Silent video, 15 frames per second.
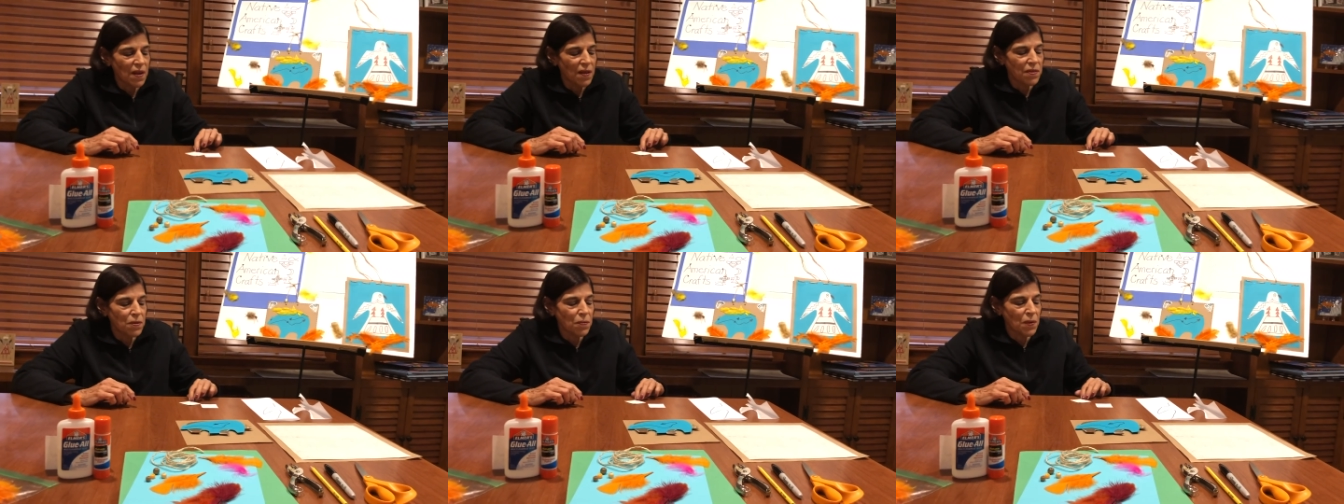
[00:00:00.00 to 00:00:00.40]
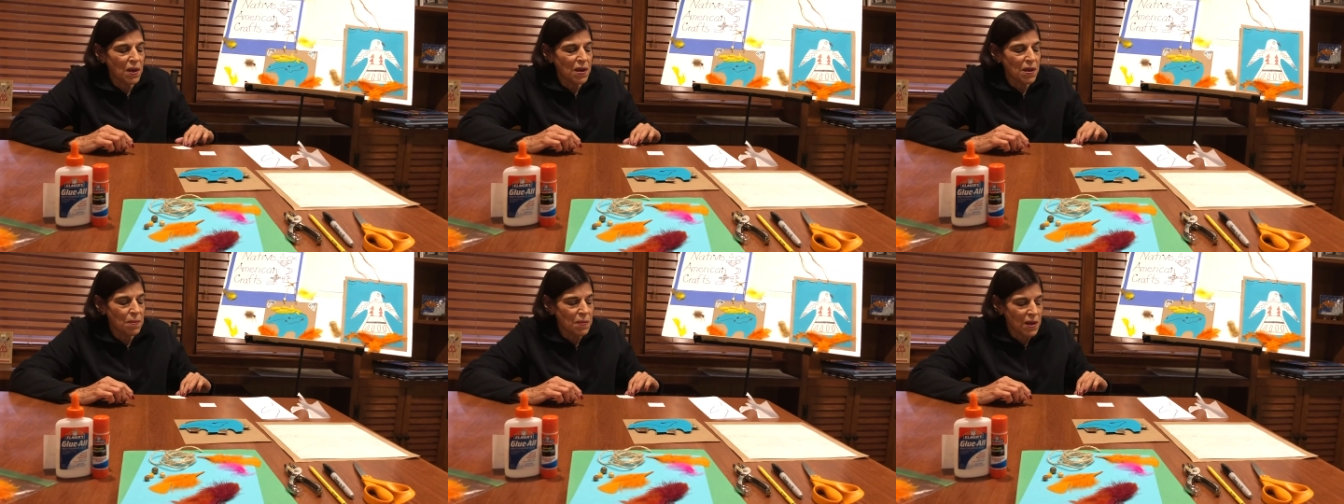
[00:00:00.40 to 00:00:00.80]
And the
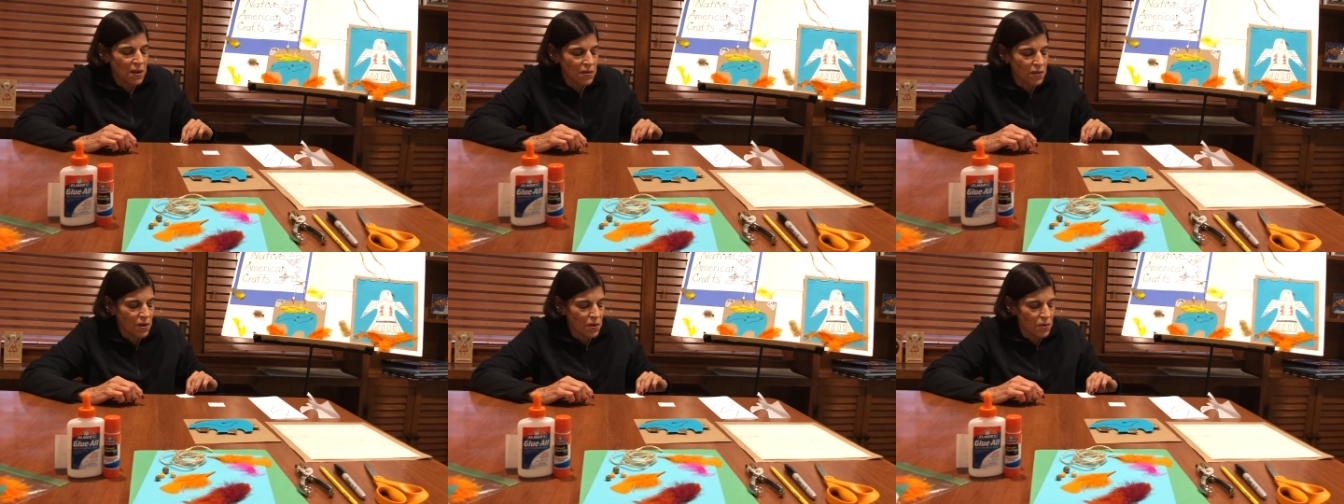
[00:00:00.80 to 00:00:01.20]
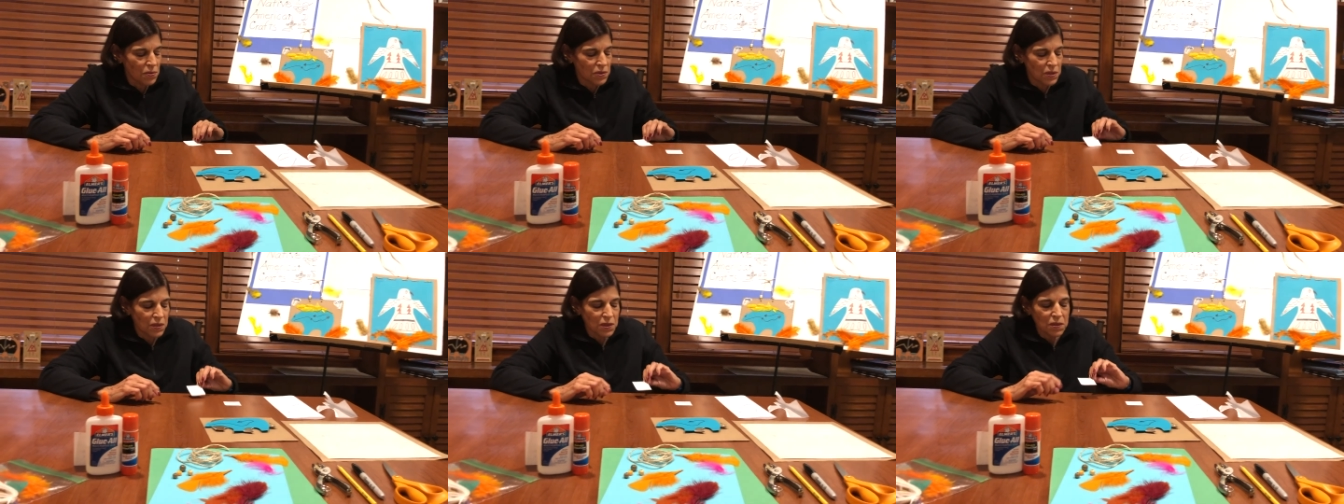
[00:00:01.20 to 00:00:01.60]
way I made
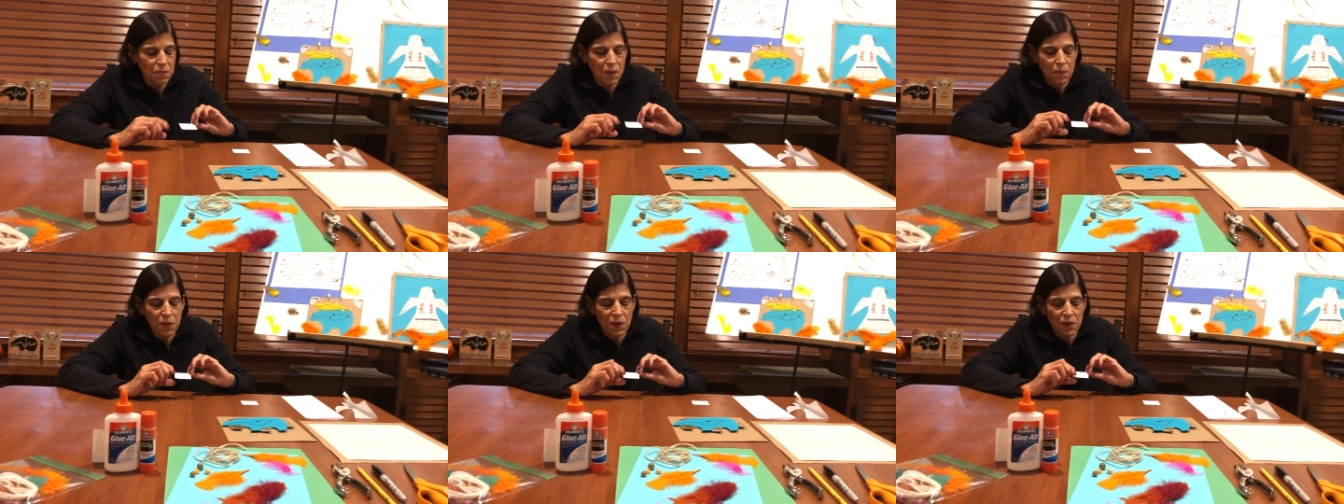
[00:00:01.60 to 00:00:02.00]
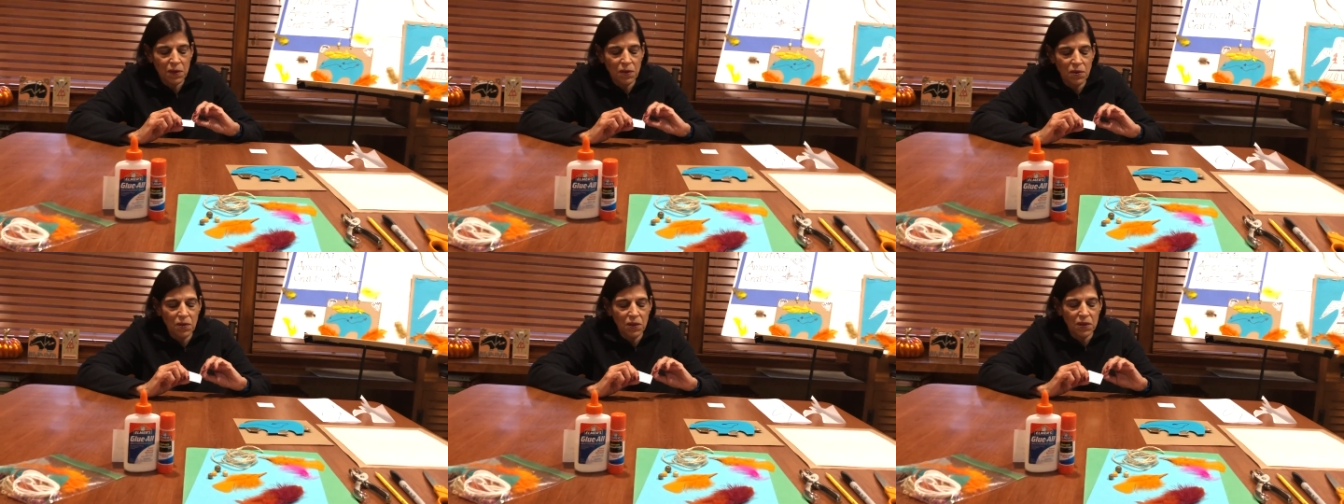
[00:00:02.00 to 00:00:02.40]
those, and this might be a
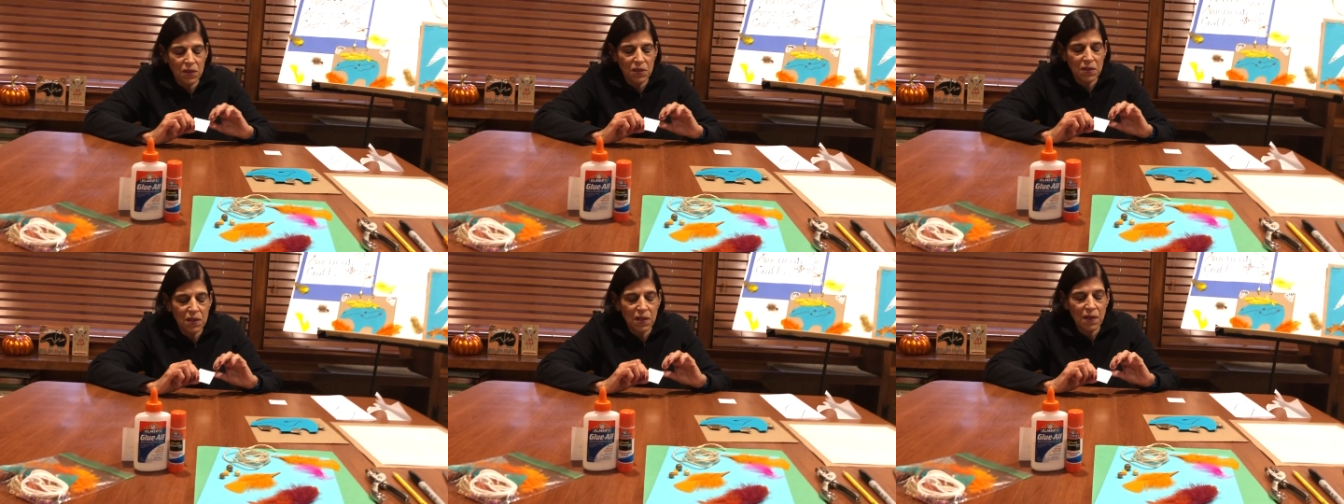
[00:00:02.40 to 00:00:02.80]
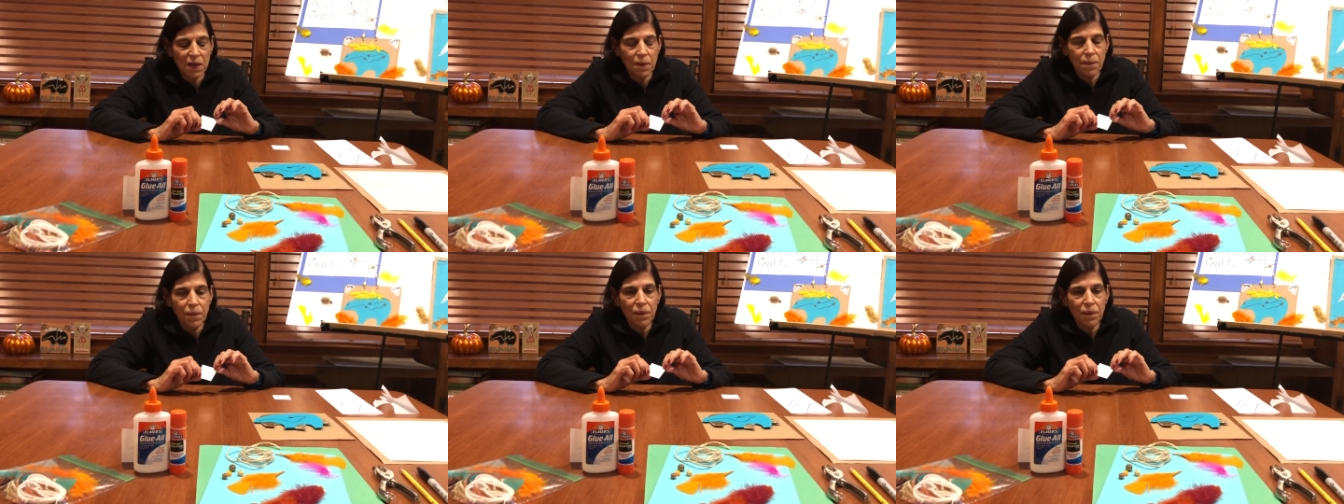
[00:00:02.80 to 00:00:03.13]
little hard to see,